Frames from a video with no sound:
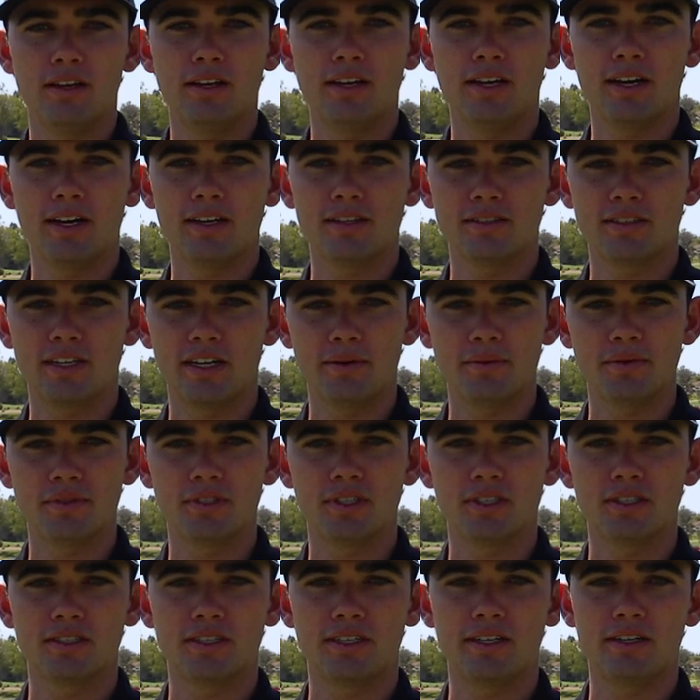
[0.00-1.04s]
Hey guys, Cameron
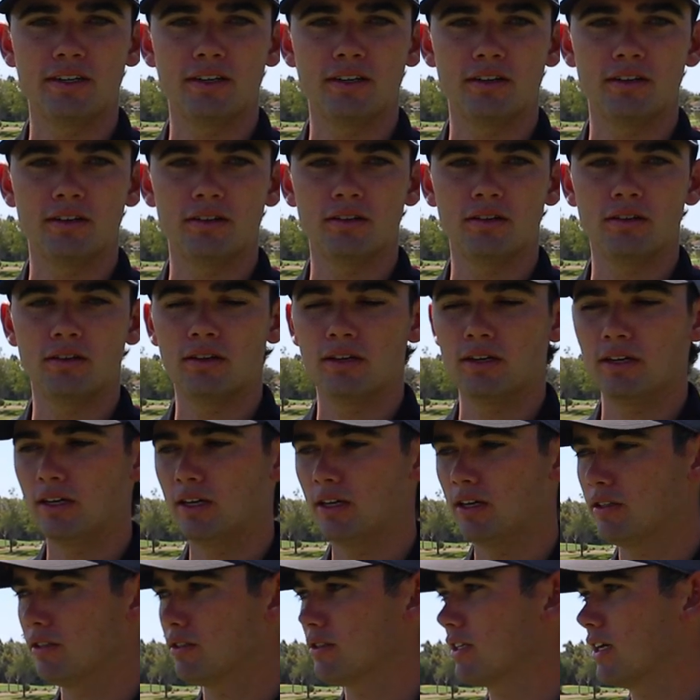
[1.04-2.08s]
Sisk here.
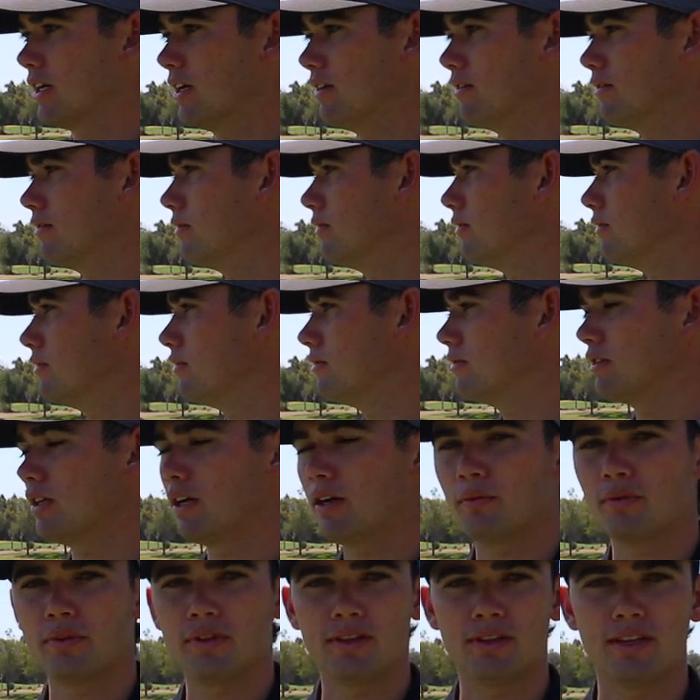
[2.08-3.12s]
Uh, just got it
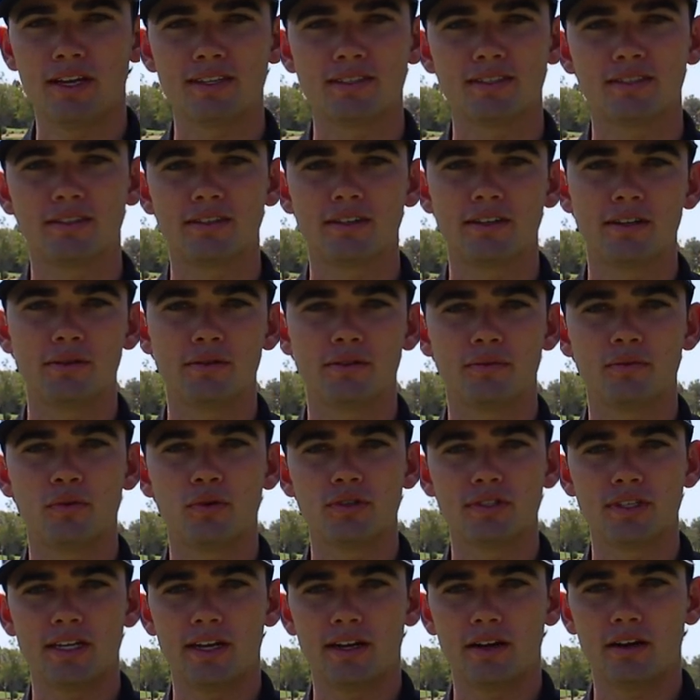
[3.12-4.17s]
done with a lesson here with
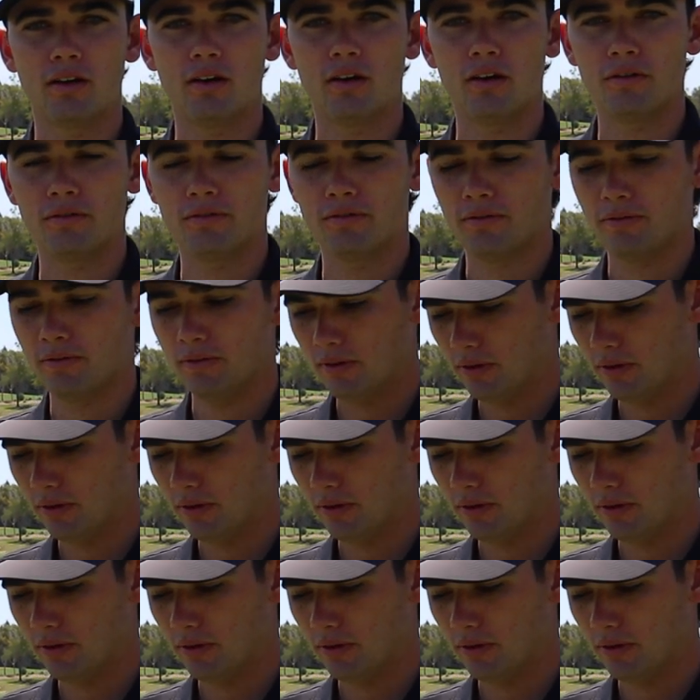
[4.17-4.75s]
Porzak Golf.